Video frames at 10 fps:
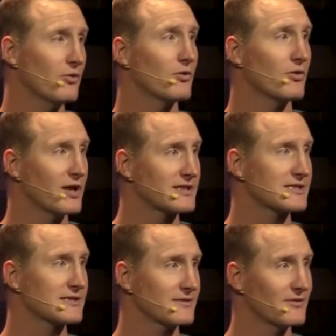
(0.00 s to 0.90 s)
Cool,
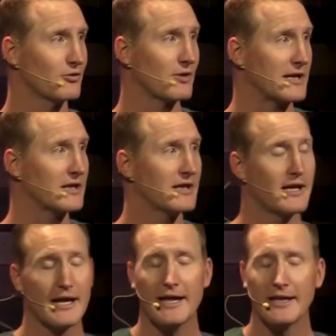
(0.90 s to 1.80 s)
that's great.
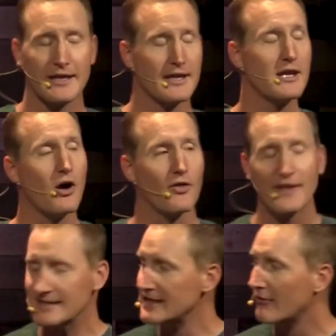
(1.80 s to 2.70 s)
No,
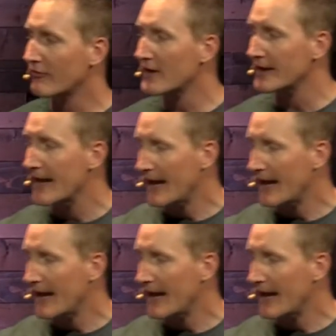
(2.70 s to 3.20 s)
that's not fun.